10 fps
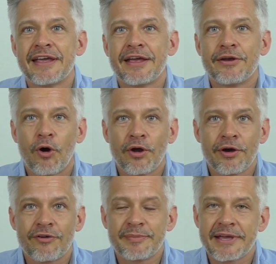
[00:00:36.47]
in honor
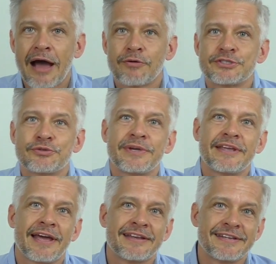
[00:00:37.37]
of Mikao Usui
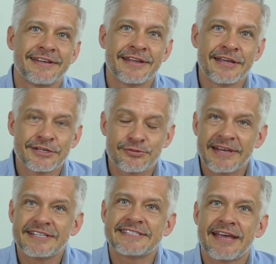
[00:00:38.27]
in
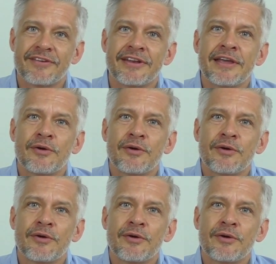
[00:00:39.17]
1927,